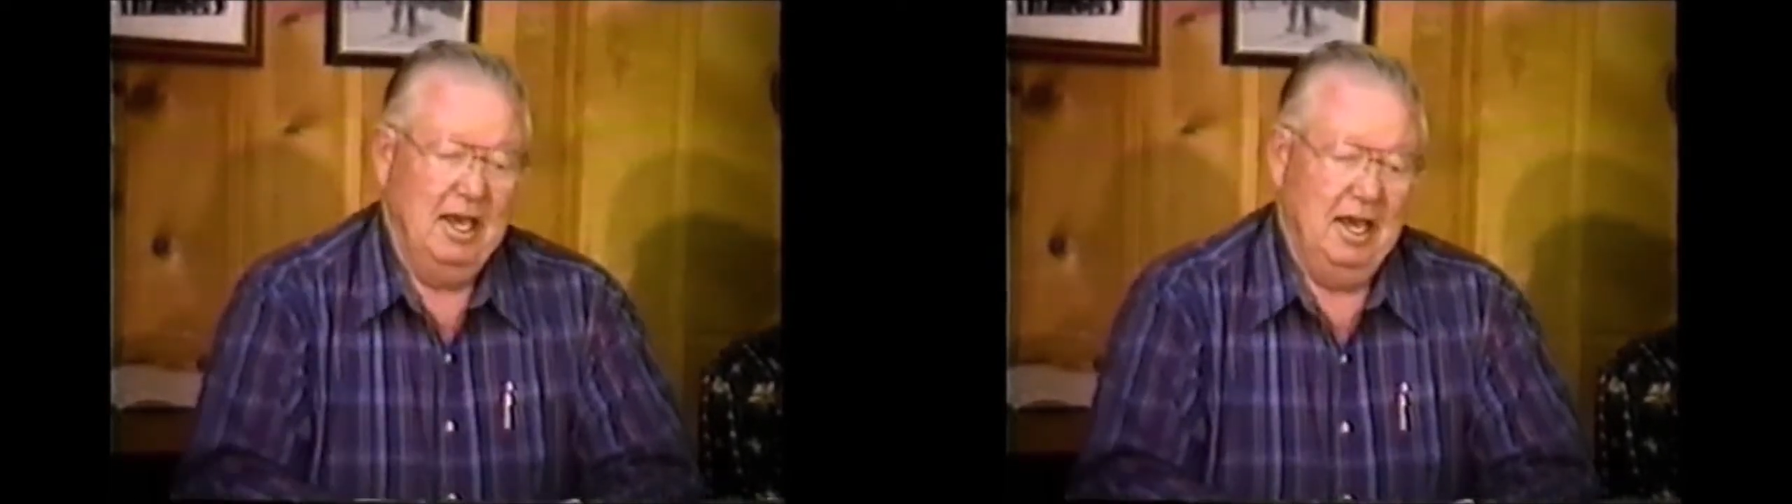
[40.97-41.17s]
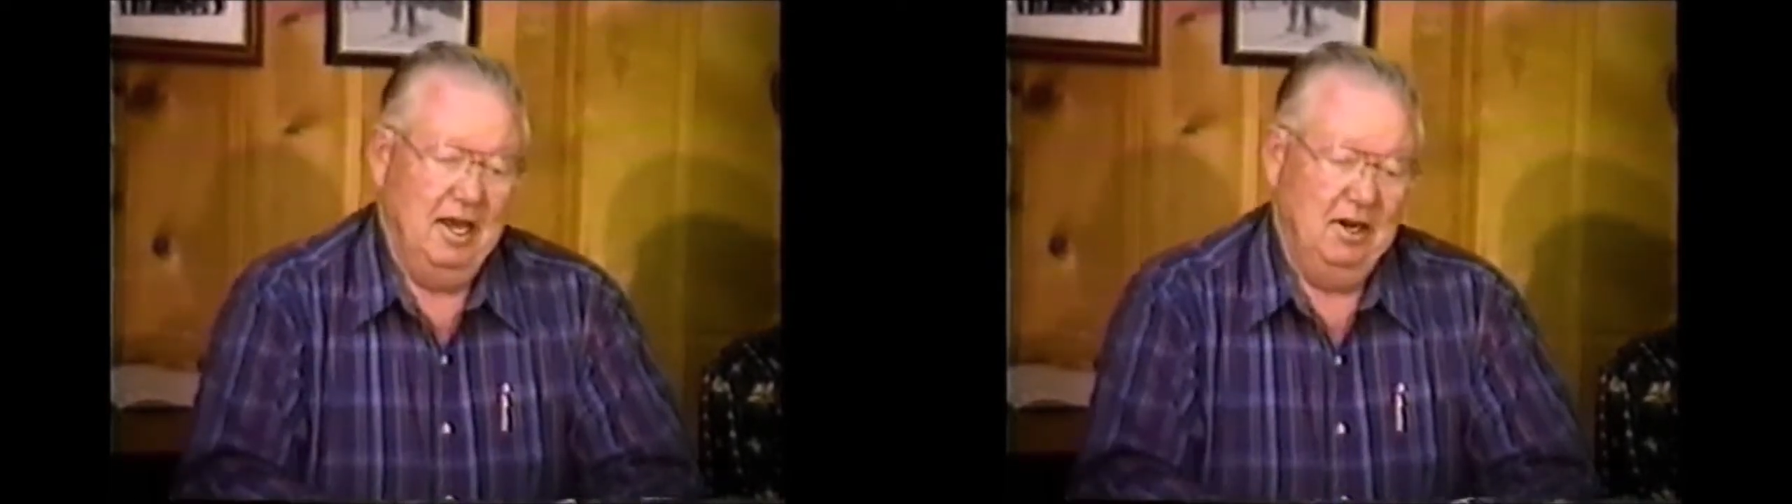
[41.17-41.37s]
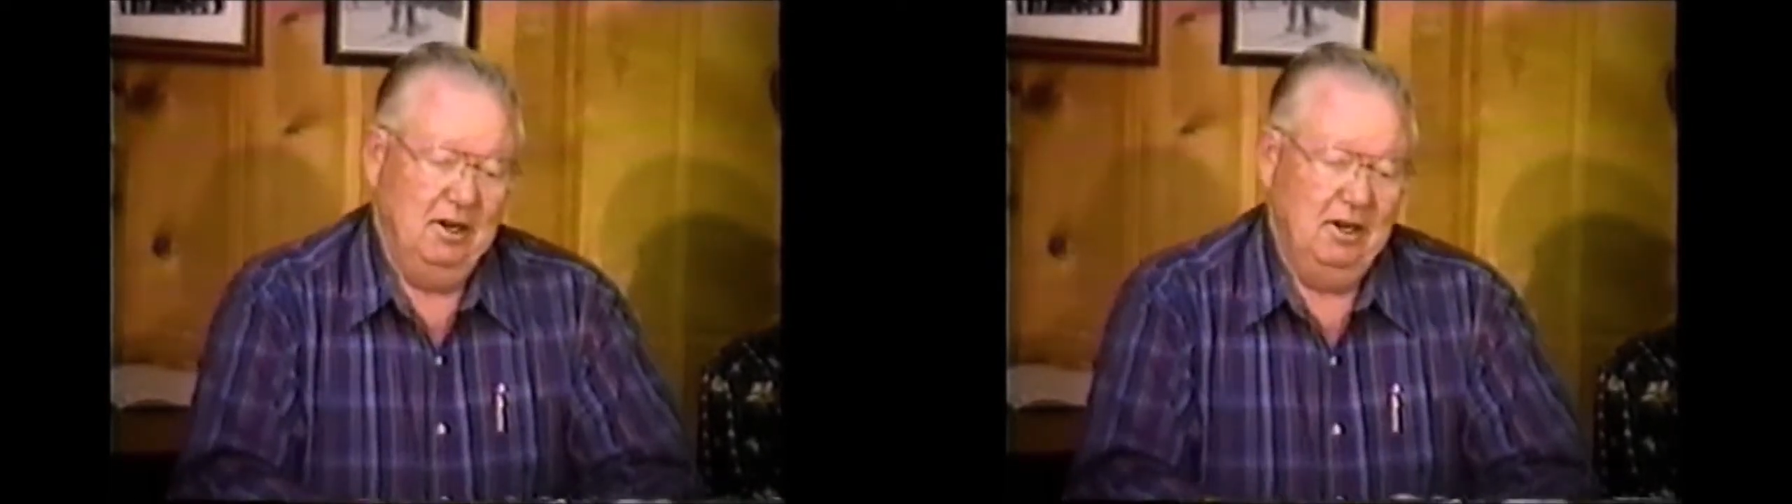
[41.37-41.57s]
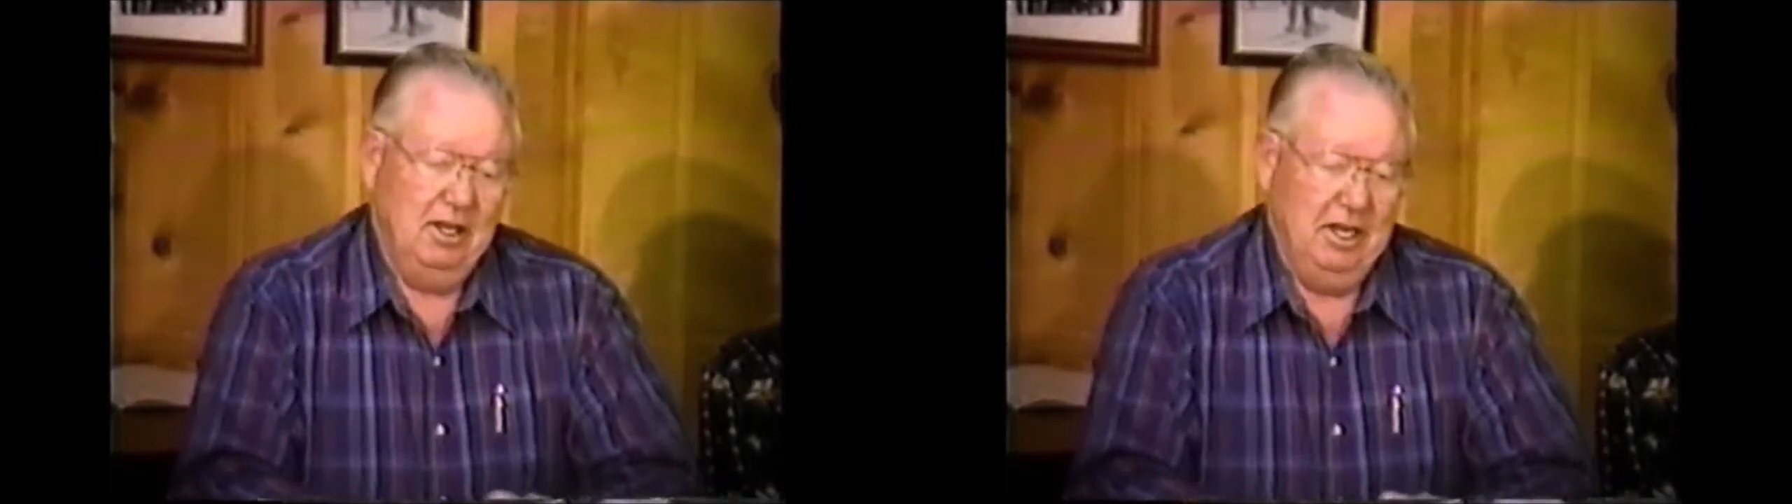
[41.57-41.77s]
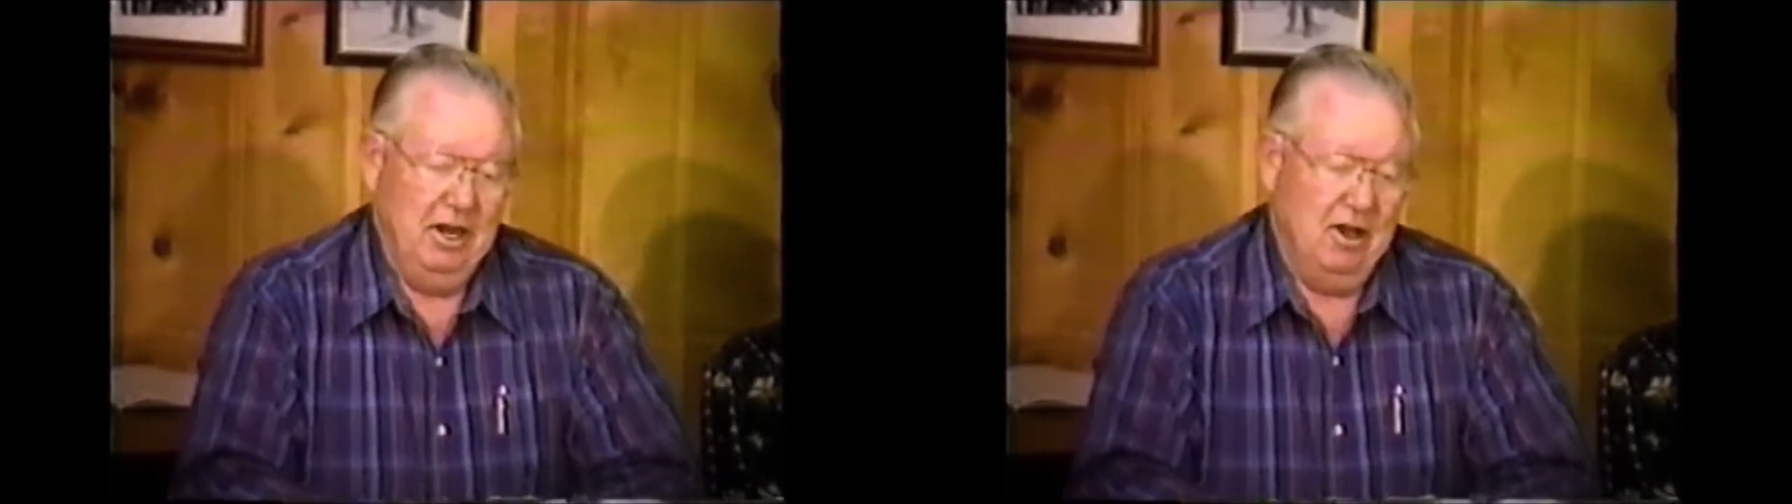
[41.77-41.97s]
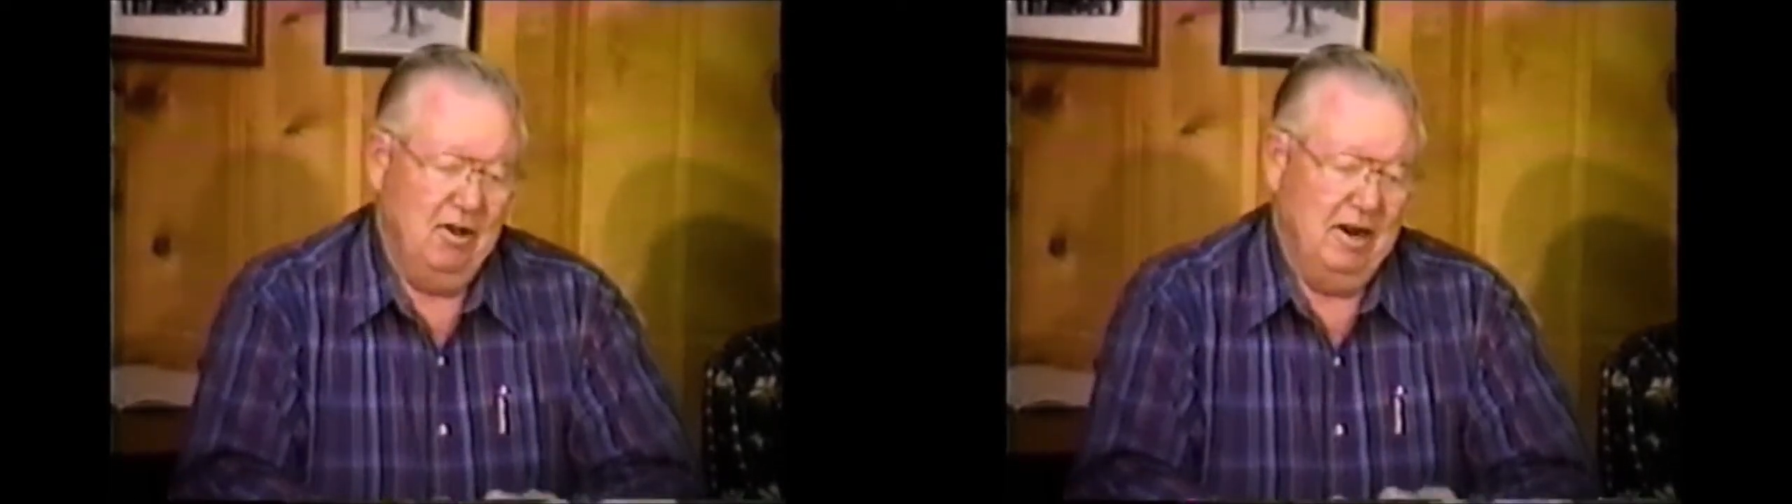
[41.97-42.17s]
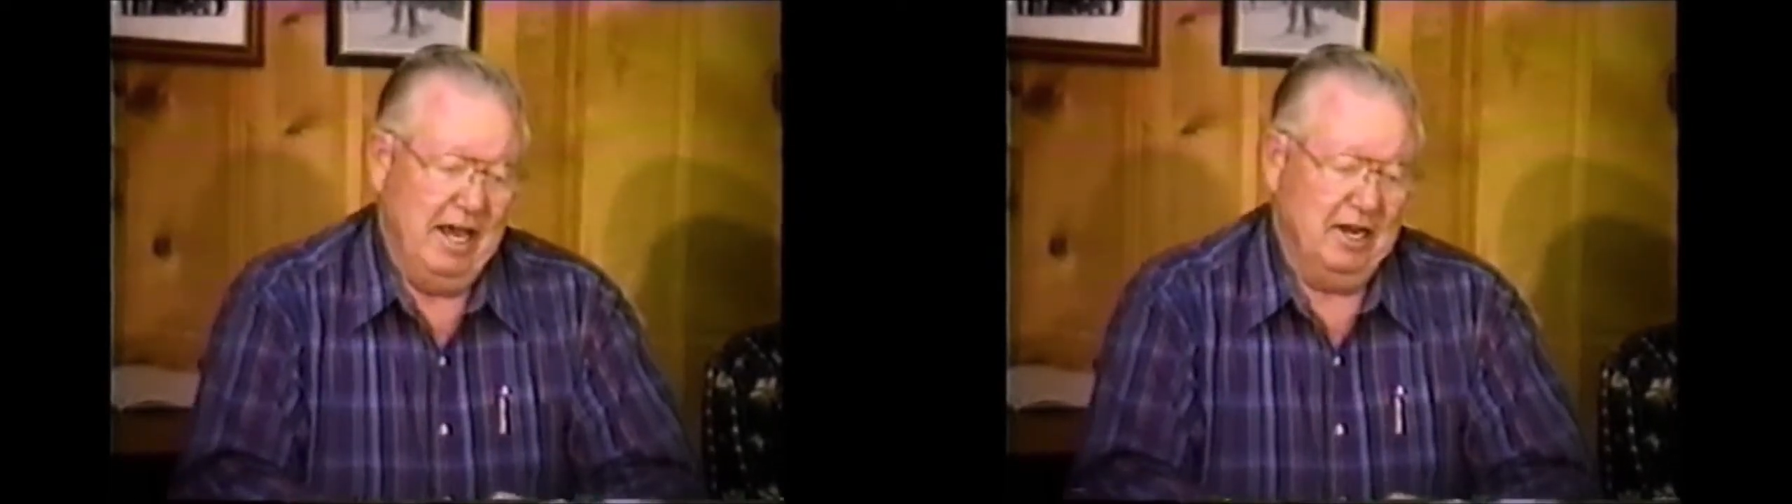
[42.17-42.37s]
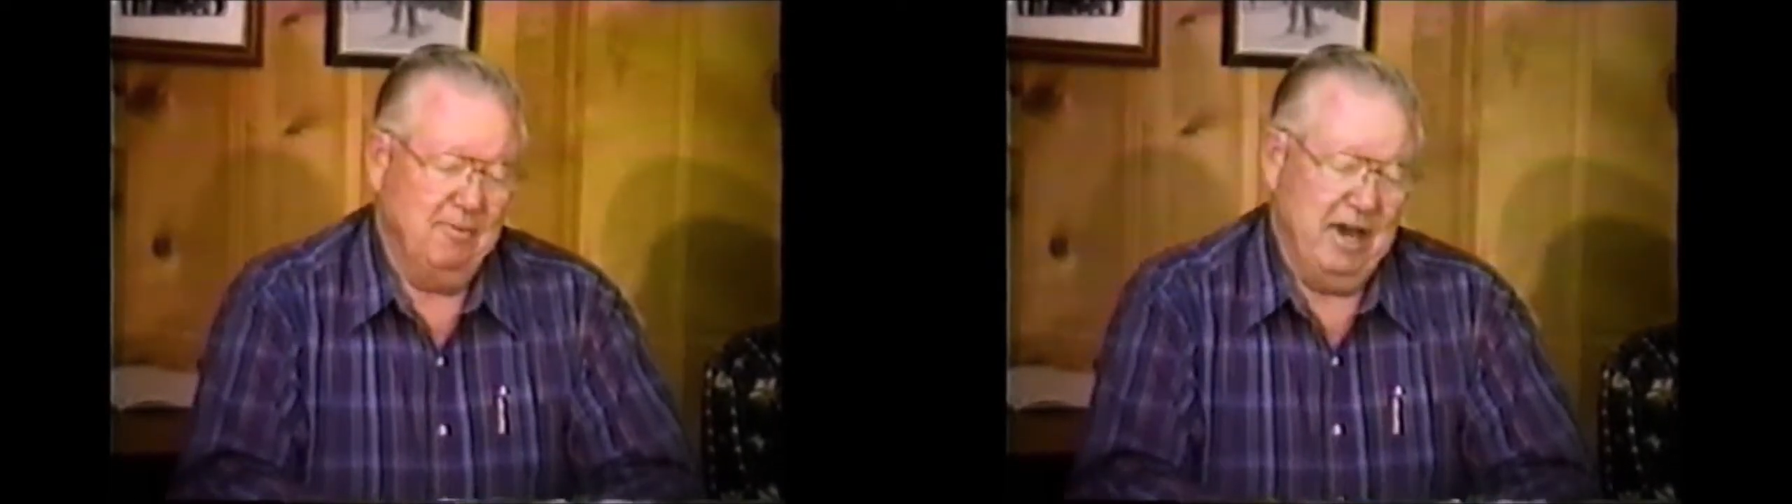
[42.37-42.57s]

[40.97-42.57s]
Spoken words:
and it hauled like